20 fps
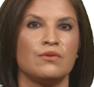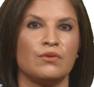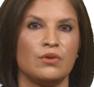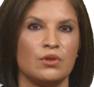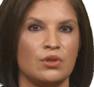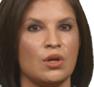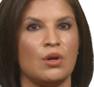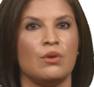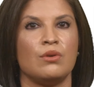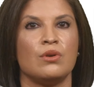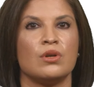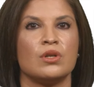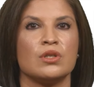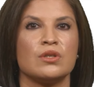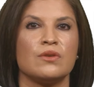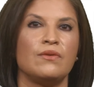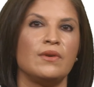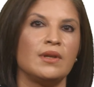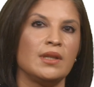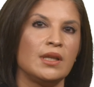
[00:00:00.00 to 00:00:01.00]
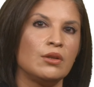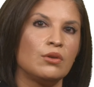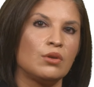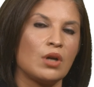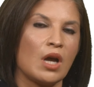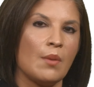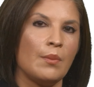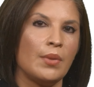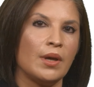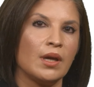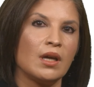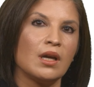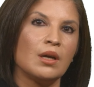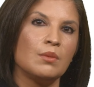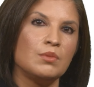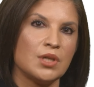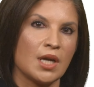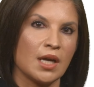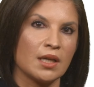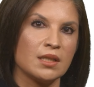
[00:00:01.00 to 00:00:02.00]
for donors' philanthropic
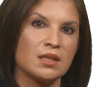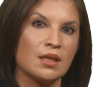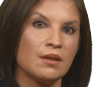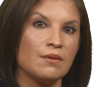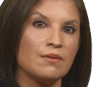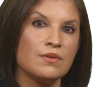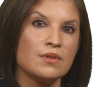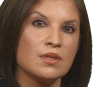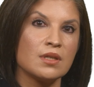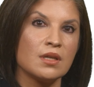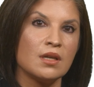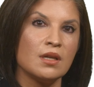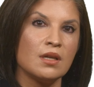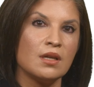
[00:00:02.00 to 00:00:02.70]
objectives.